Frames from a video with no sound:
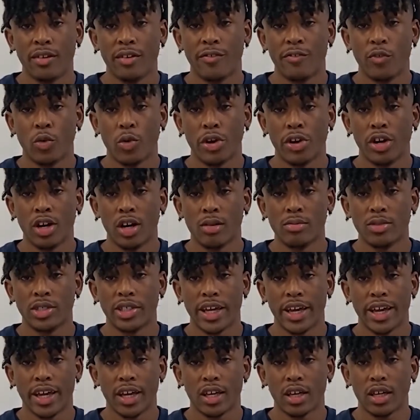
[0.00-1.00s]
for Durham
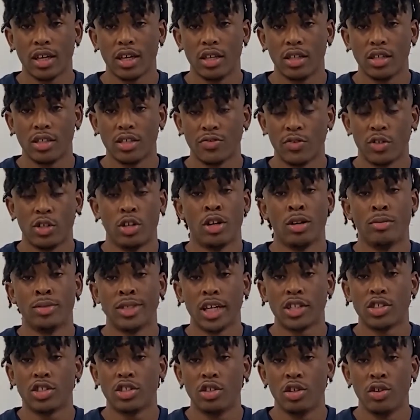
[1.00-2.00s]

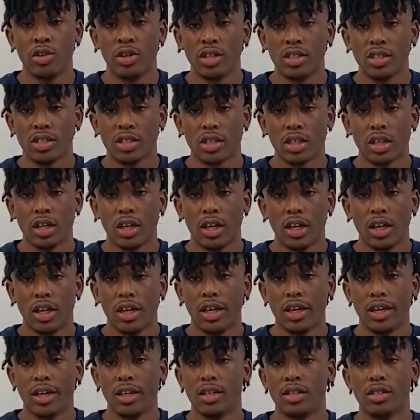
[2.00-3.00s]
Tech students
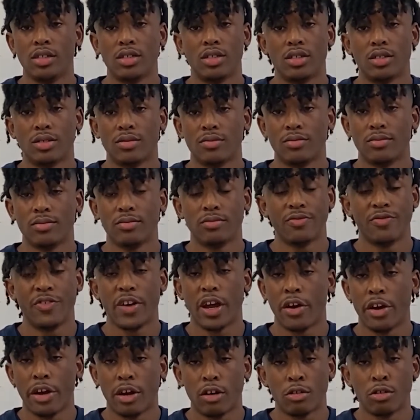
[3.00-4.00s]
is
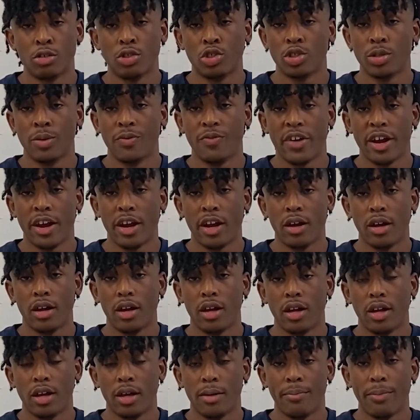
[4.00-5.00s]
very crucial and very
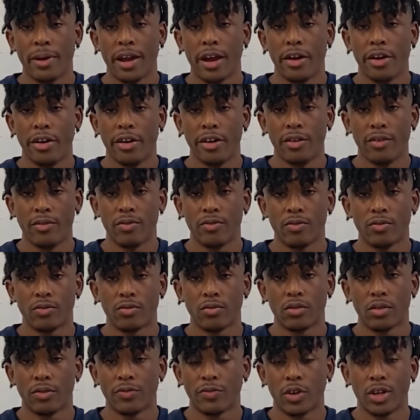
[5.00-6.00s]
imperative
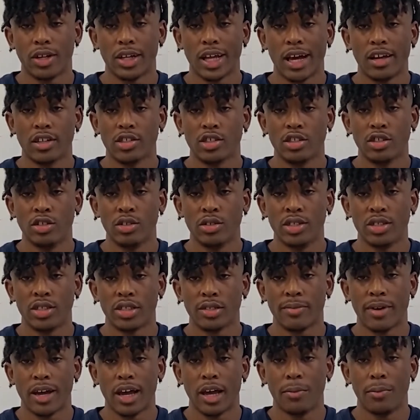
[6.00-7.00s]
for a lot of students,
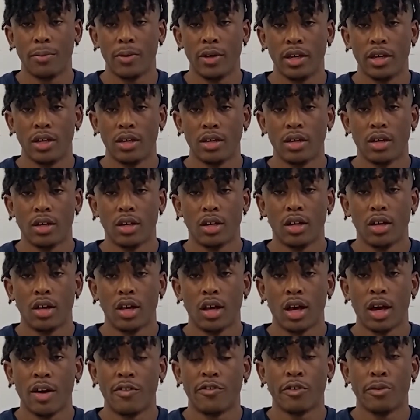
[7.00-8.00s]
in my opinion.
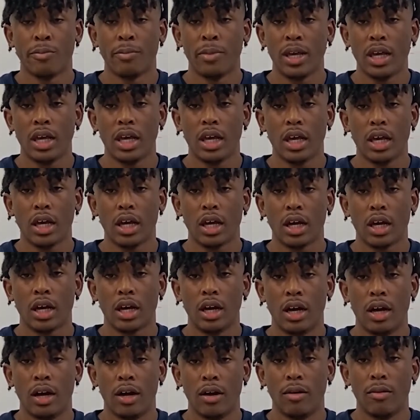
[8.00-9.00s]
For me,
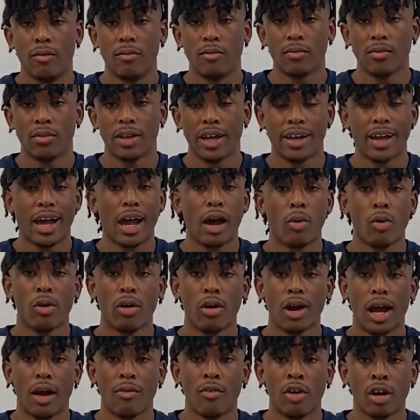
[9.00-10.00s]
I
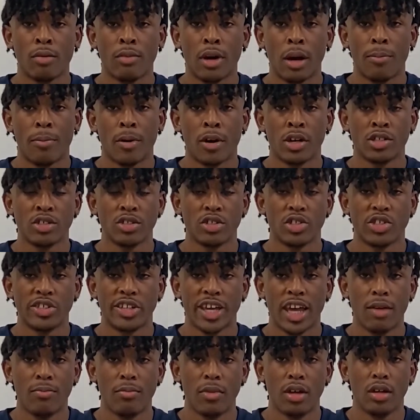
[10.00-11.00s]
wrote in my personal
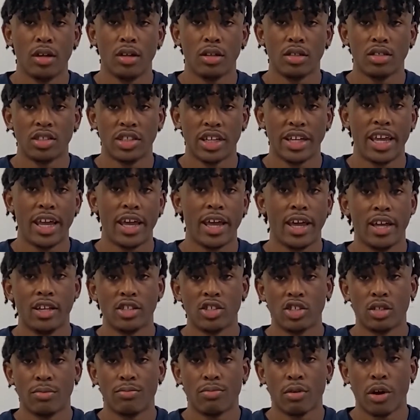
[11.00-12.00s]
statement to get
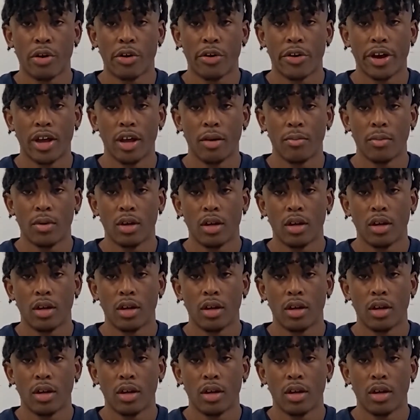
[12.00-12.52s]
into the program